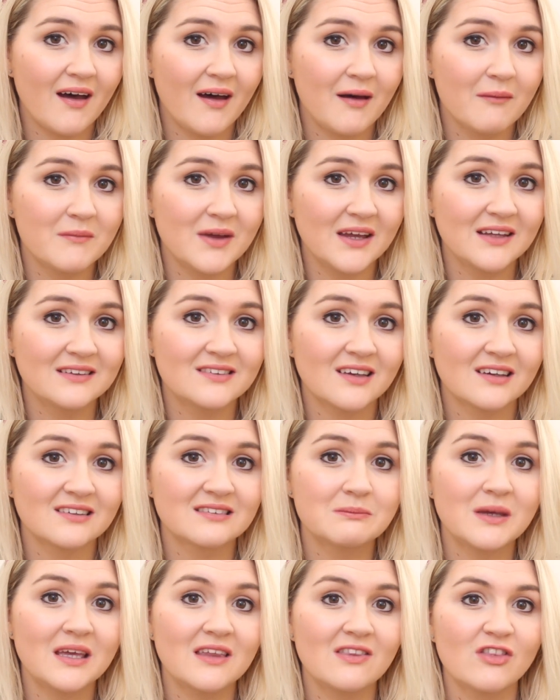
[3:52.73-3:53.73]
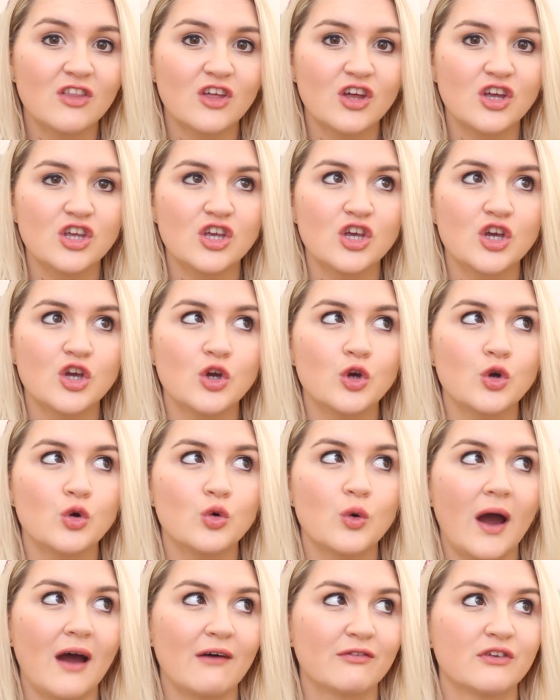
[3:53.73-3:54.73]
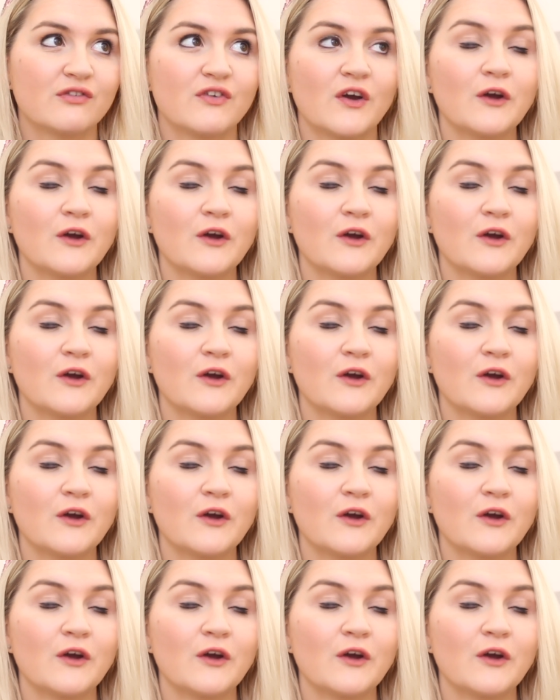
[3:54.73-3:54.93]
it does mean that you have to